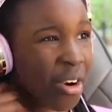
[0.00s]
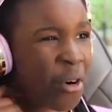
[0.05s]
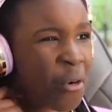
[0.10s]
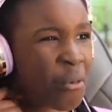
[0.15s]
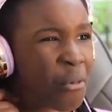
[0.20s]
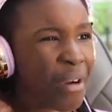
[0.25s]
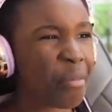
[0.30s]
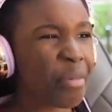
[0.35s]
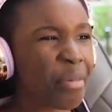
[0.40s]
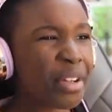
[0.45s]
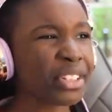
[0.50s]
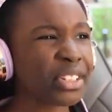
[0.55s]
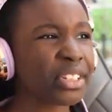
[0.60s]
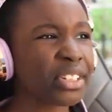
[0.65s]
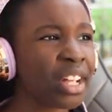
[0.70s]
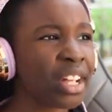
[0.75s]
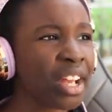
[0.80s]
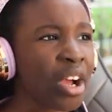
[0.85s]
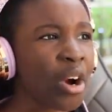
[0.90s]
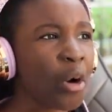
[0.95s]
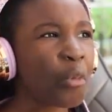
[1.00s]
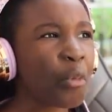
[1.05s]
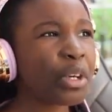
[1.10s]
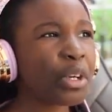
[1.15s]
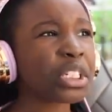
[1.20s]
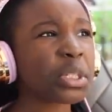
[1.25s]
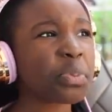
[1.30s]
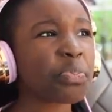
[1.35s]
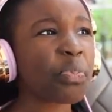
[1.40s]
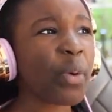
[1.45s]
wait, we just we
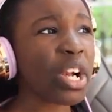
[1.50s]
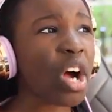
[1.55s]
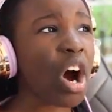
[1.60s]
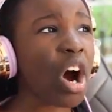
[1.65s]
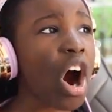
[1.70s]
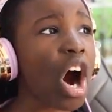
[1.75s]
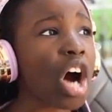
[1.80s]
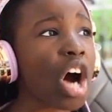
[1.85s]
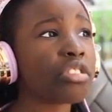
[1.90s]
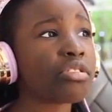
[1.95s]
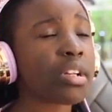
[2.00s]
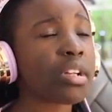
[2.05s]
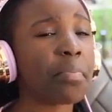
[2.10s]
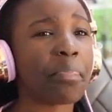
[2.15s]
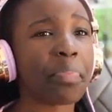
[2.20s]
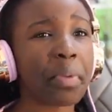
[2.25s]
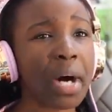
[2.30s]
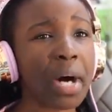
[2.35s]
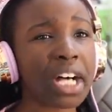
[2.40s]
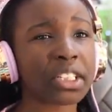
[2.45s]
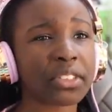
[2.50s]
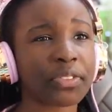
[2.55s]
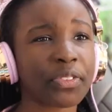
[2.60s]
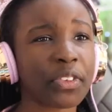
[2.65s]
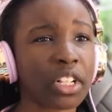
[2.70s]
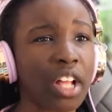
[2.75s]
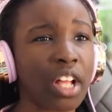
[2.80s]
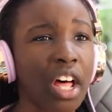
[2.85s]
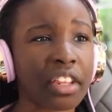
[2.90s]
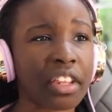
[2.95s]
just spent a hundred bucks for
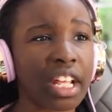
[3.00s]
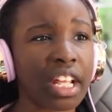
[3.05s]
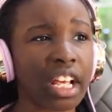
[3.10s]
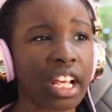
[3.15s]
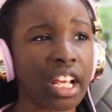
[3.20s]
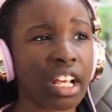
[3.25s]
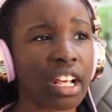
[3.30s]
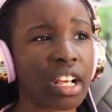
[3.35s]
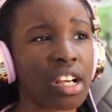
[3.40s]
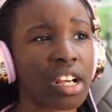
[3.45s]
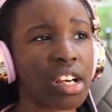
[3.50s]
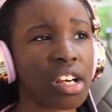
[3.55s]
nothing.